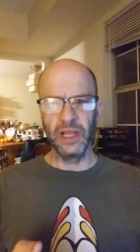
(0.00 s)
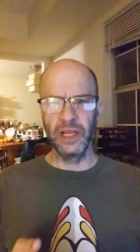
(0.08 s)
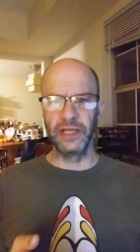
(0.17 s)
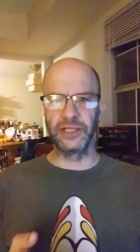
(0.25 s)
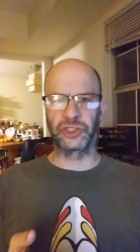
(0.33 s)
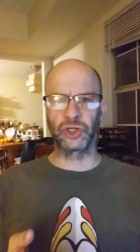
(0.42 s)

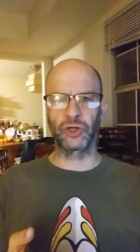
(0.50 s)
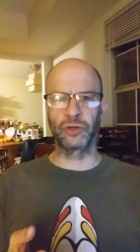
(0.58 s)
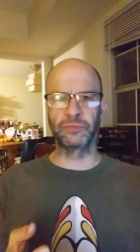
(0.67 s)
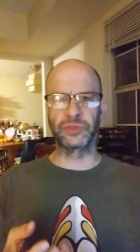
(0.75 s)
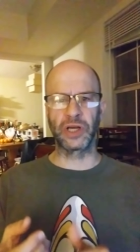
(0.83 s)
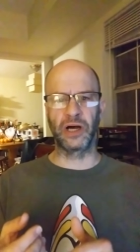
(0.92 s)
in
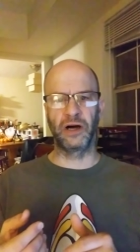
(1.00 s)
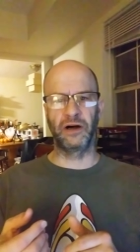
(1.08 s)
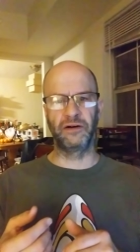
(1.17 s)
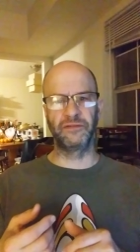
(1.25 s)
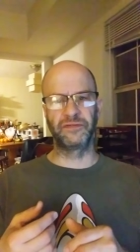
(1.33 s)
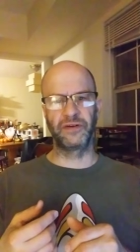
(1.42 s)
terms
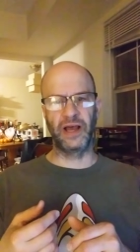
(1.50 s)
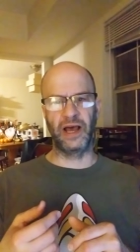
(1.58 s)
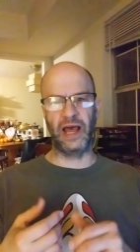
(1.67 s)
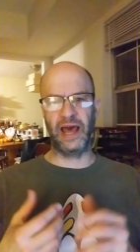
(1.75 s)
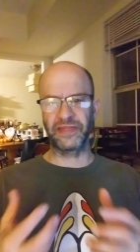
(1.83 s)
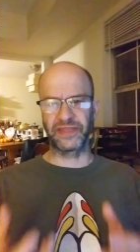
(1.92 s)
of uh,
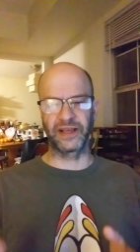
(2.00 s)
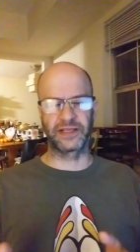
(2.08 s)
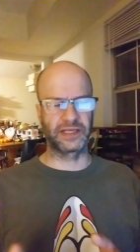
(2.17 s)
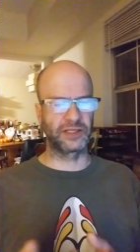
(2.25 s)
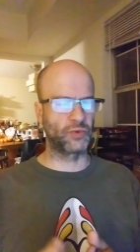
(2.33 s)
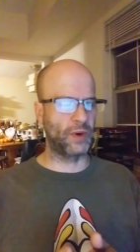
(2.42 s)
ethics
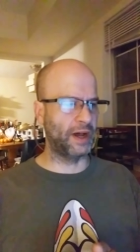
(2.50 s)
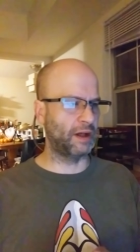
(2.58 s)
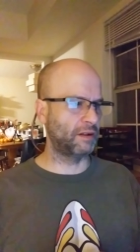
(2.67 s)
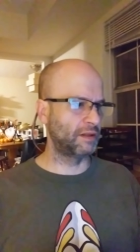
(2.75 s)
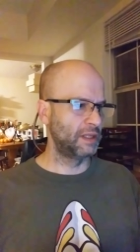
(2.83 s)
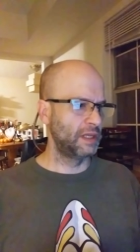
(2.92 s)
as
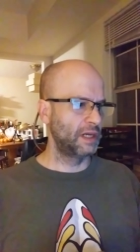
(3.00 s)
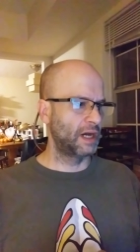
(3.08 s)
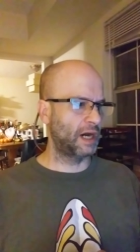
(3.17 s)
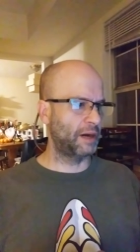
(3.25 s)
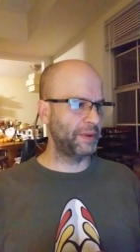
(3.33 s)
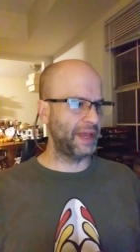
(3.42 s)
well,
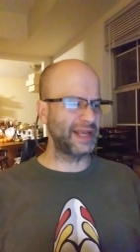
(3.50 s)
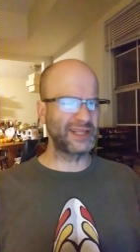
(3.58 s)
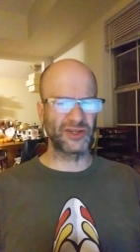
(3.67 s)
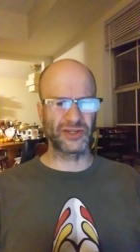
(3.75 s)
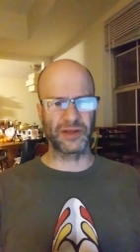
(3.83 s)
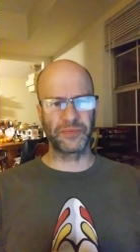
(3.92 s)
um, eggs
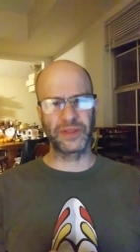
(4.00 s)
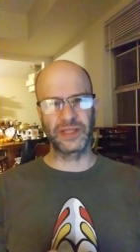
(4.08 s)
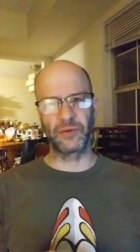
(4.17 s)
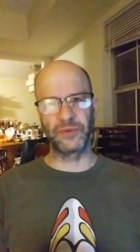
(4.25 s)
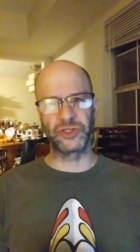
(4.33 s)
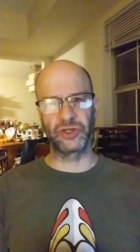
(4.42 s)
are something
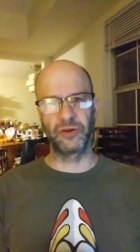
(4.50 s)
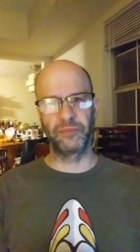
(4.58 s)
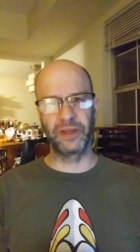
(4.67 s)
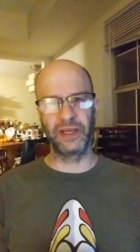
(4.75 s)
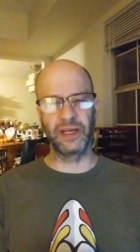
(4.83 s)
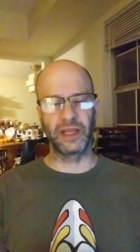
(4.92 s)
that we shouldn't be
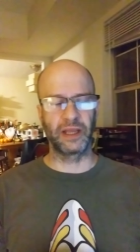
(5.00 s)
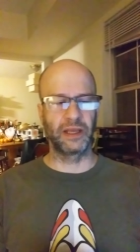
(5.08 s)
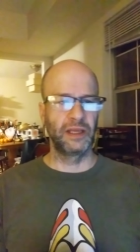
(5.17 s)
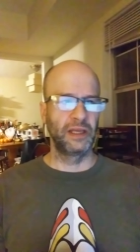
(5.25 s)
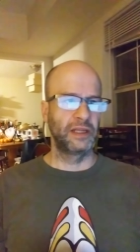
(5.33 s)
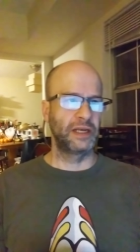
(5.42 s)
eating.
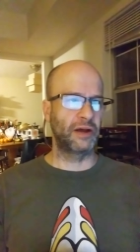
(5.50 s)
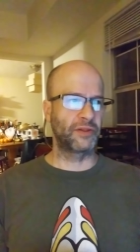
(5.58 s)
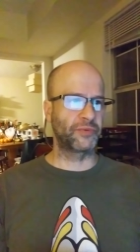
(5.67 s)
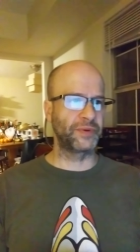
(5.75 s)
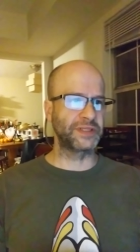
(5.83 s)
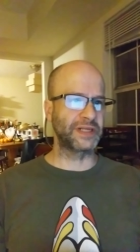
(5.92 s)
Now, the
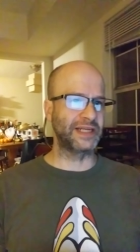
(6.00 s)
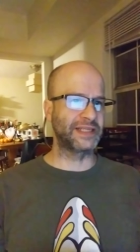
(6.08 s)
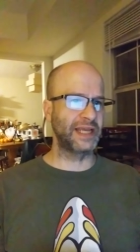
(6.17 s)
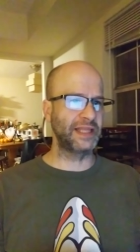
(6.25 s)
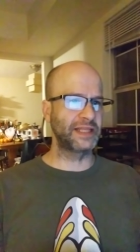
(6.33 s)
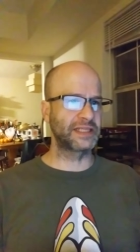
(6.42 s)
reason I
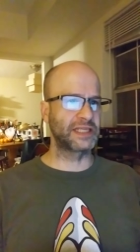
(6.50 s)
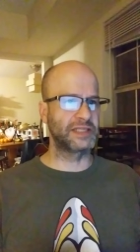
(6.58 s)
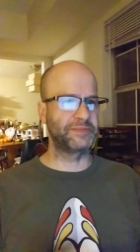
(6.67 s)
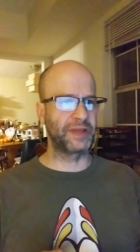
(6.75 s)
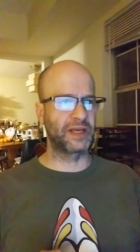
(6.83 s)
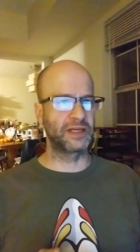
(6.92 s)
say this is
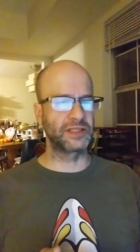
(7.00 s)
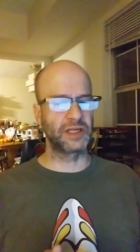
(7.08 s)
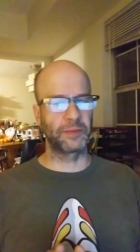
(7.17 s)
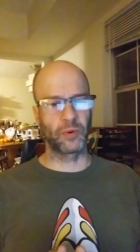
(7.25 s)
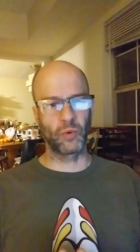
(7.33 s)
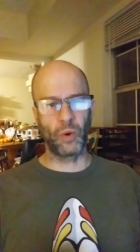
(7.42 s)
because
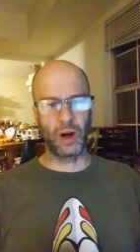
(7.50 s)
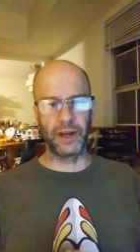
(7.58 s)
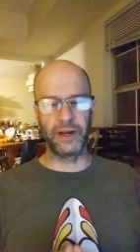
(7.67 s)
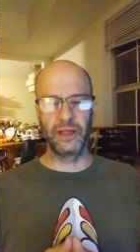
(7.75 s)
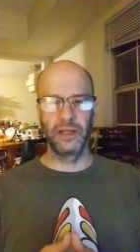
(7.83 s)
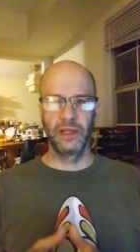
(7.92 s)
number
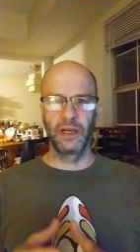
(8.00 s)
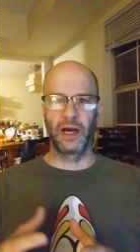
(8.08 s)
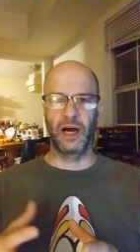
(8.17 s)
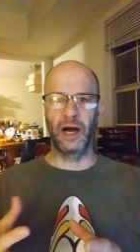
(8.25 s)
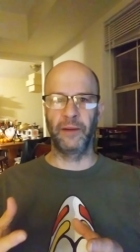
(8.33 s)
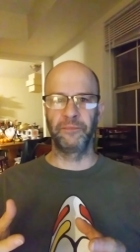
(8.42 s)
one,
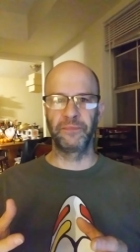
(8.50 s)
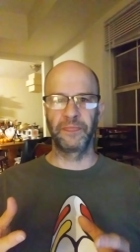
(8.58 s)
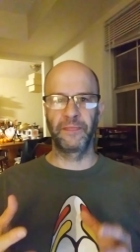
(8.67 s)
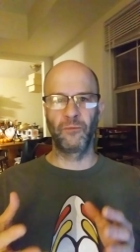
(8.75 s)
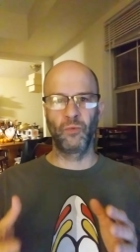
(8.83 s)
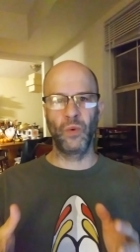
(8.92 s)
um,
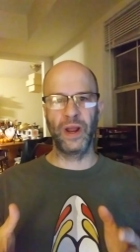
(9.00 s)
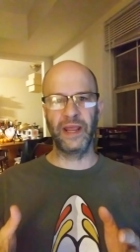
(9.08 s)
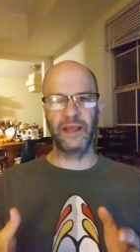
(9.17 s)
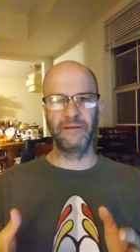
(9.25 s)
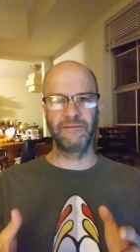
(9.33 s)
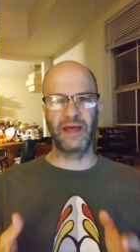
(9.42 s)
the
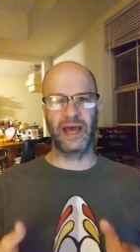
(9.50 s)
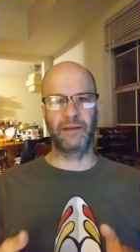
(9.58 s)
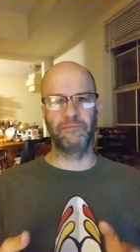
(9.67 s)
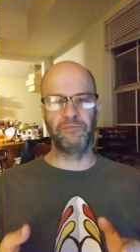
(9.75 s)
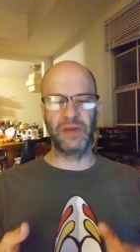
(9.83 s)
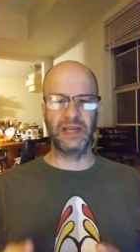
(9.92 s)
way that
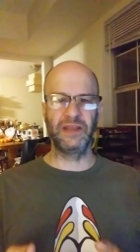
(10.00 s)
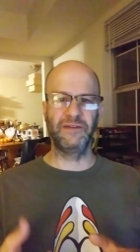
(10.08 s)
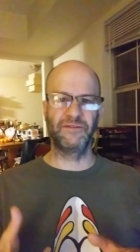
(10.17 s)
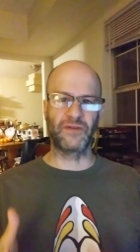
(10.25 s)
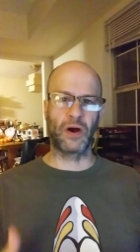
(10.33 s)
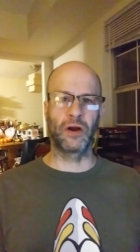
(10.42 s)
many
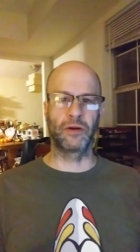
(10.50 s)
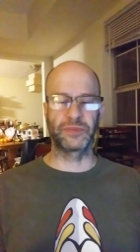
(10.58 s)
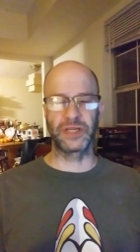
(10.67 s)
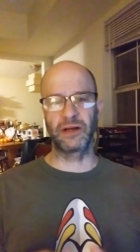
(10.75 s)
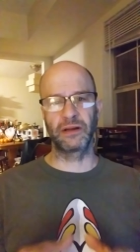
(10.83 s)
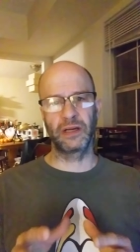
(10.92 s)
farms
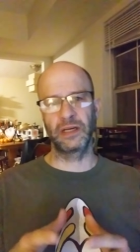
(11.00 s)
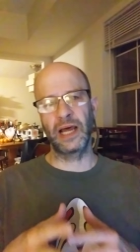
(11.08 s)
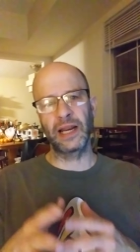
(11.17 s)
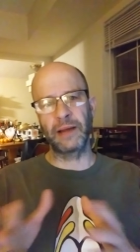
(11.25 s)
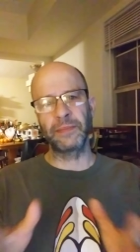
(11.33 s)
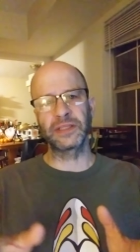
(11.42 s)
now
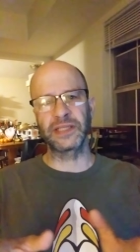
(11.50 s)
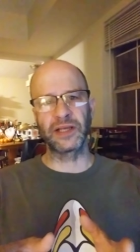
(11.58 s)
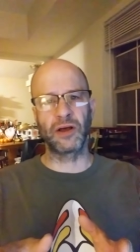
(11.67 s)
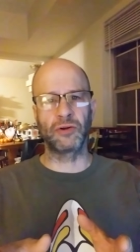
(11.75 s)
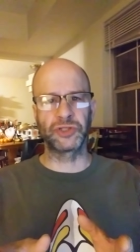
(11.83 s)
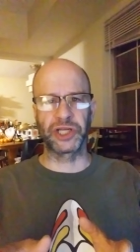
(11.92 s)
not, I'm not saying
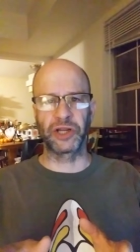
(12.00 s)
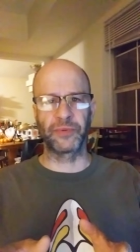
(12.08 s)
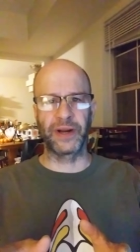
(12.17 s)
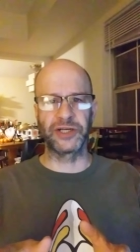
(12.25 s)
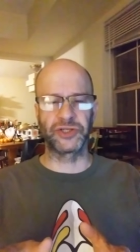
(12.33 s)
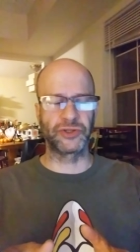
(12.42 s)
all chicken
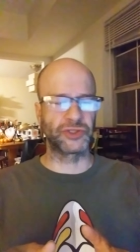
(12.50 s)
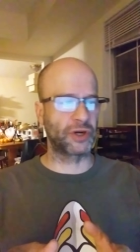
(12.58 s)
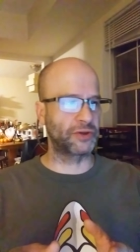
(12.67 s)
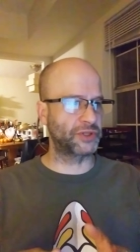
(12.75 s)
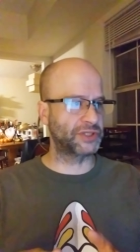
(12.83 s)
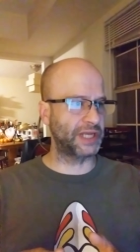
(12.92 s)
ranchers are
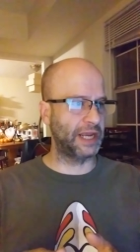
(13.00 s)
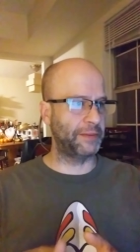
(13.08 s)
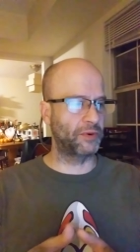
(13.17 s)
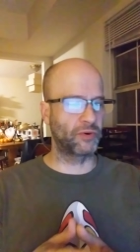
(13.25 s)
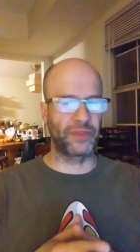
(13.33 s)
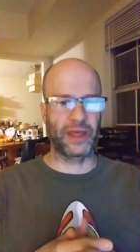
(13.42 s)
the same
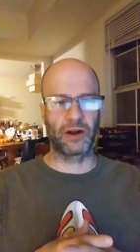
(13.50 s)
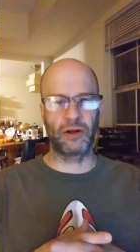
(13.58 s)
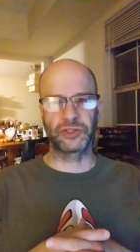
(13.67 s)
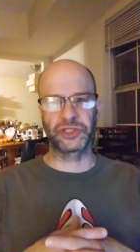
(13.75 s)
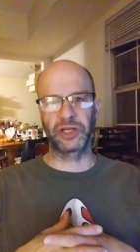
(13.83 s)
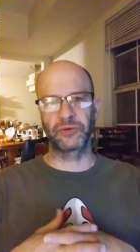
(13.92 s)
or that all
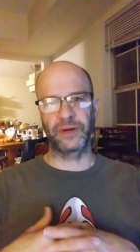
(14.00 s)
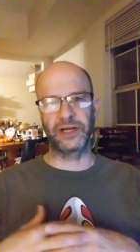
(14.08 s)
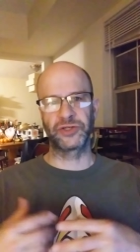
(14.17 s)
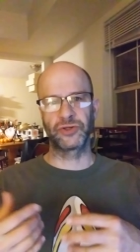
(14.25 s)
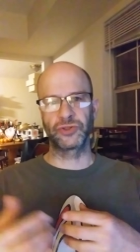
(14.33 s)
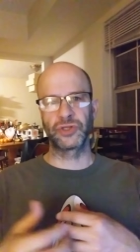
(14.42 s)
chicken
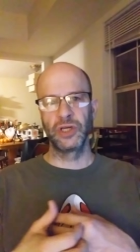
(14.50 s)
ranchers